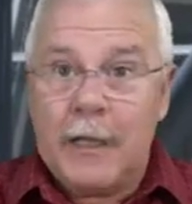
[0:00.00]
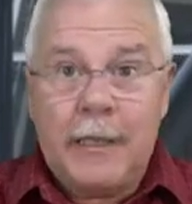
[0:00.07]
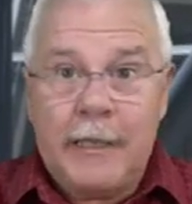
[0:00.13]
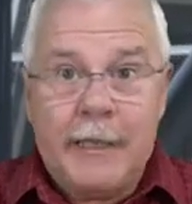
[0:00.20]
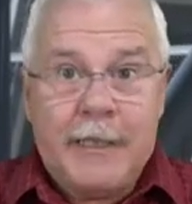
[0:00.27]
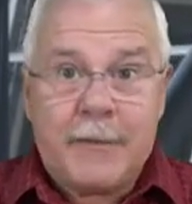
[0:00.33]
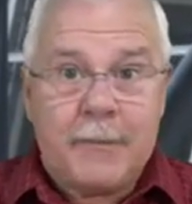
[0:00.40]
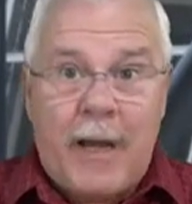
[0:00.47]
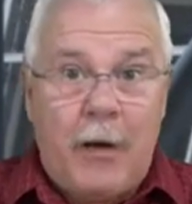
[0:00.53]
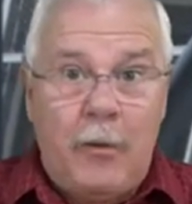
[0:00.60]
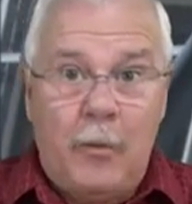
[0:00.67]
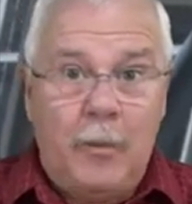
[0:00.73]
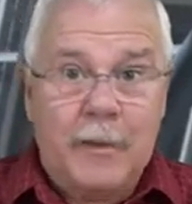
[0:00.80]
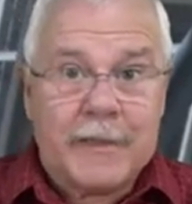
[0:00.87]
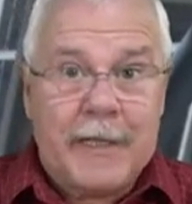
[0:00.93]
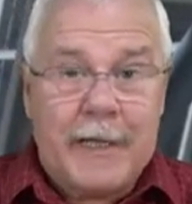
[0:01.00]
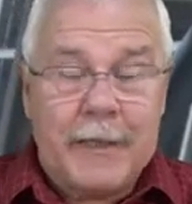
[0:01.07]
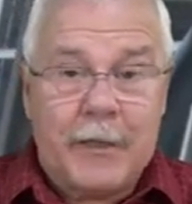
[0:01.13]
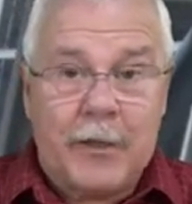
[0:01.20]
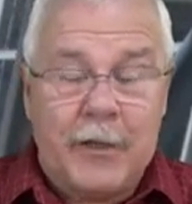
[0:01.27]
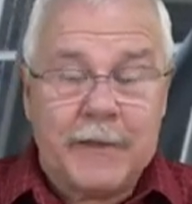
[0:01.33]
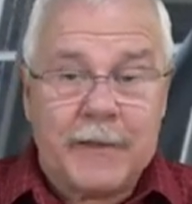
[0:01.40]
Lead's power will stay the
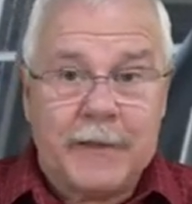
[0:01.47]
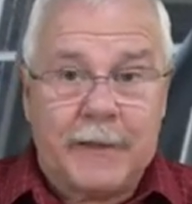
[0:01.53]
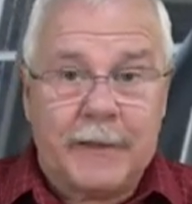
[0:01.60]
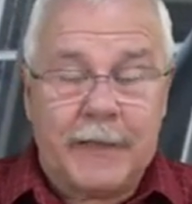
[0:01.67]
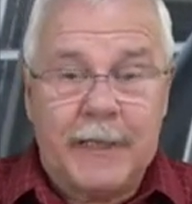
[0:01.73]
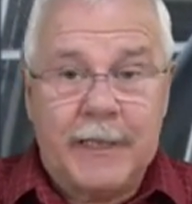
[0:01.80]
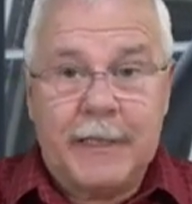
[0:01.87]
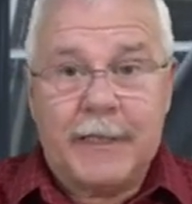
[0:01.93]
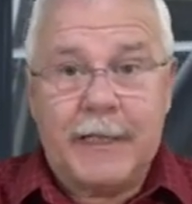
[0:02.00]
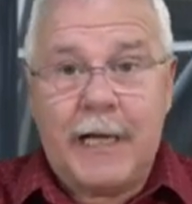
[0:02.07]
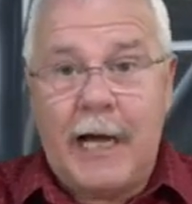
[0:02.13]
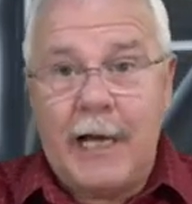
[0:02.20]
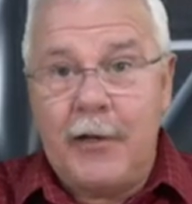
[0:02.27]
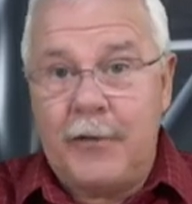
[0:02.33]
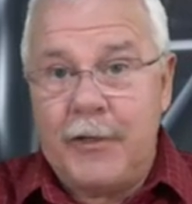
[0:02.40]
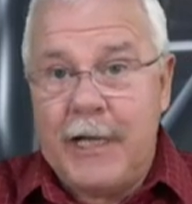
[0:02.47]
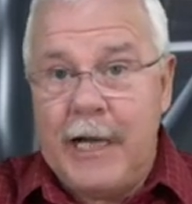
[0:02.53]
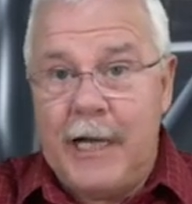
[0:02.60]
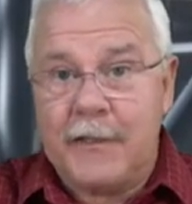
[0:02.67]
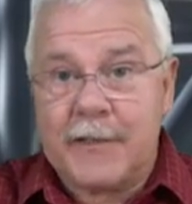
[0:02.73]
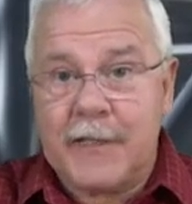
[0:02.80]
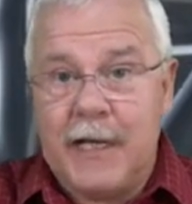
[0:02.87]
constant. The guy on the
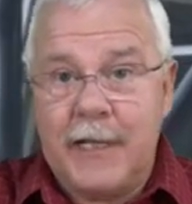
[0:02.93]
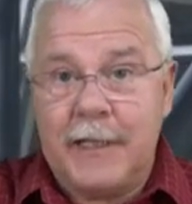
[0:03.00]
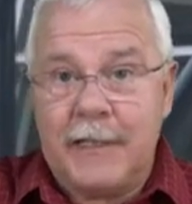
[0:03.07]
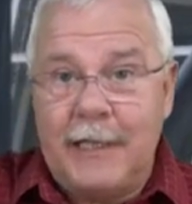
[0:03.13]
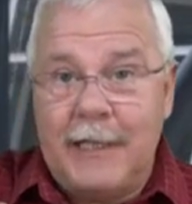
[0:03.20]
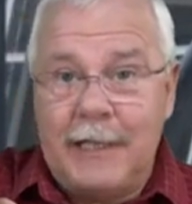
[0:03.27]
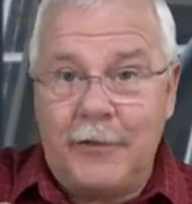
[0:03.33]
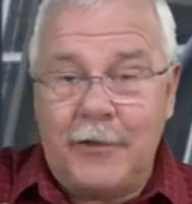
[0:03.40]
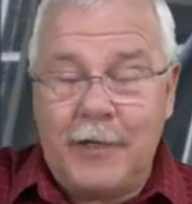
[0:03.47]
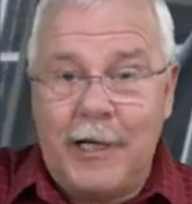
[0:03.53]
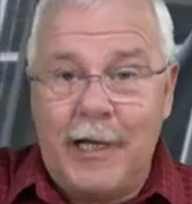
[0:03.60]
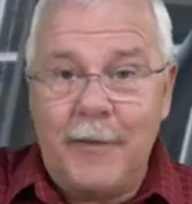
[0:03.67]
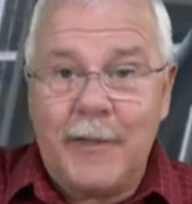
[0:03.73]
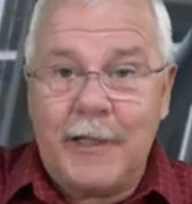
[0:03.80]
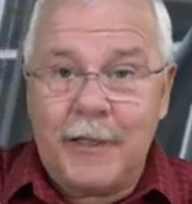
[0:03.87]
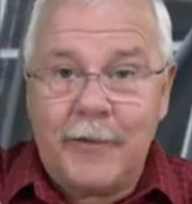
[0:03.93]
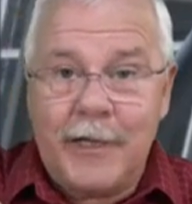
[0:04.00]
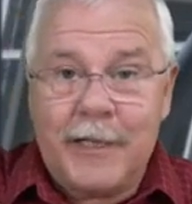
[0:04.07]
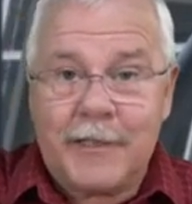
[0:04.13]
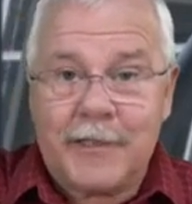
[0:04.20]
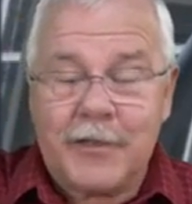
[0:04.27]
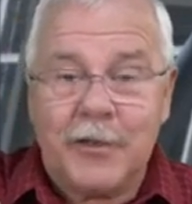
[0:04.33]
outside that had to climb in a
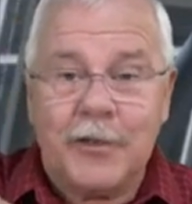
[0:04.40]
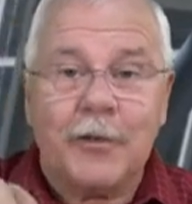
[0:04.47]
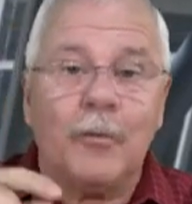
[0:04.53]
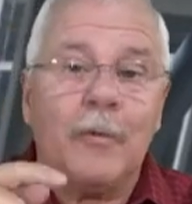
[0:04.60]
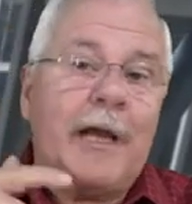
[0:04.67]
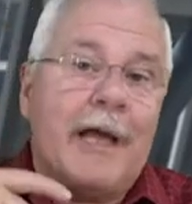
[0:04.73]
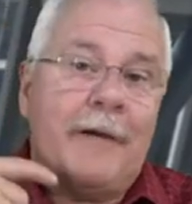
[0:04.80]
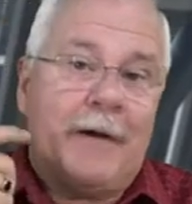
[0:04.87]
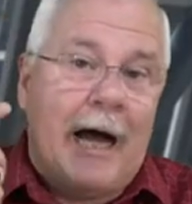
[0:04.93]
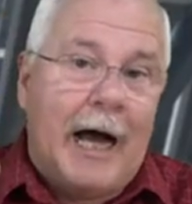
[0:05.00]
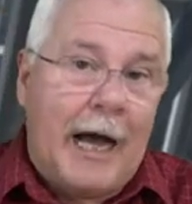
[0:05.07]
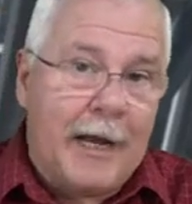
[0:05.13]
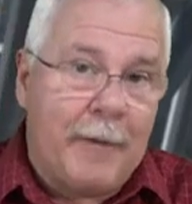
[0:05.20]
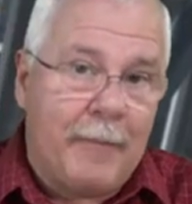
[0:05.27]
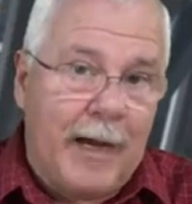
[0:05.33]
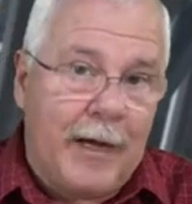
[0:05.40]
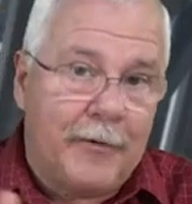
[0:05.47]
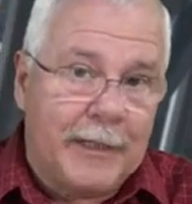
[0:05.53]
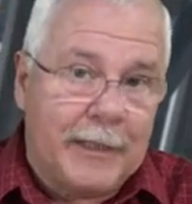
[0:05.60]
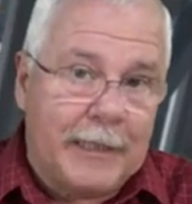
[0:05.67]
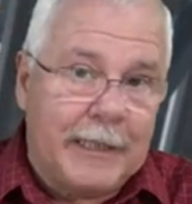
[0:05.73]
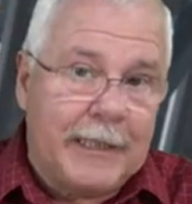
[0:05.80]
greater circle will have higher power
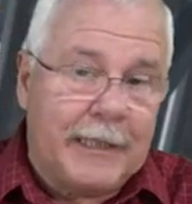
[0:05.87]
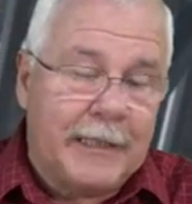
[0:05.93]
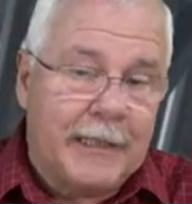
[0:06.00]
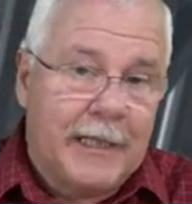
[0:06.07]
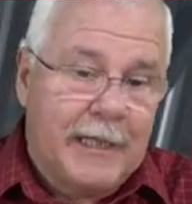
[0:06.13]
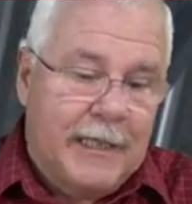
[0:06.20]
than lead,